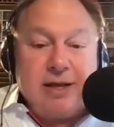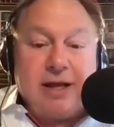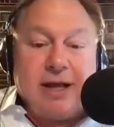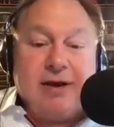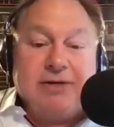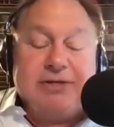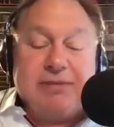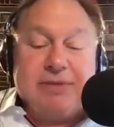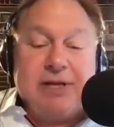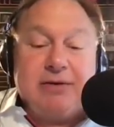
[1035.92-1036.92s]
Okay. Here's
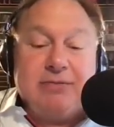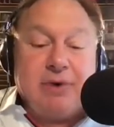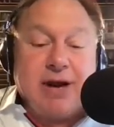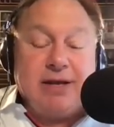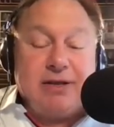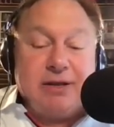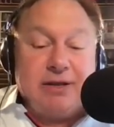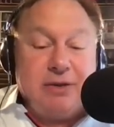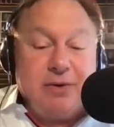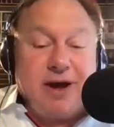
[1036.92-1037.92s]
something, Brandy,
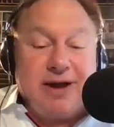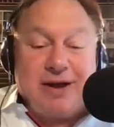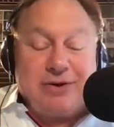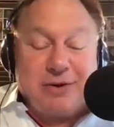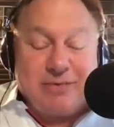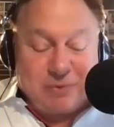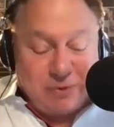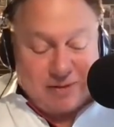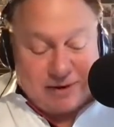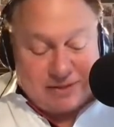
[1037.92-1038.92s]
you and I don't have to
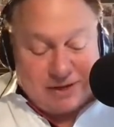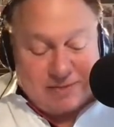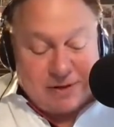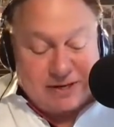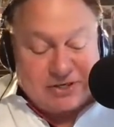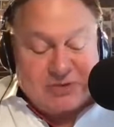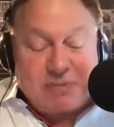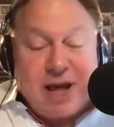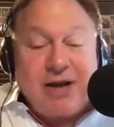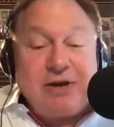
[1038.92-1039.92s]
worry about this, but
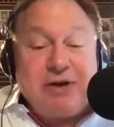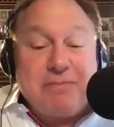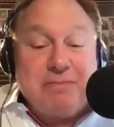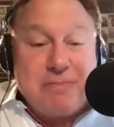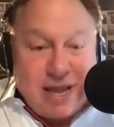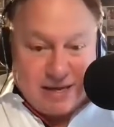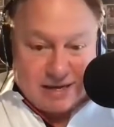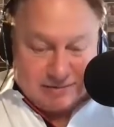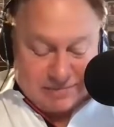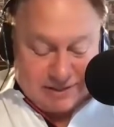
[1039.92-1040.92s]
expired
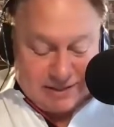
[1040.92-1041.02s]
makeup.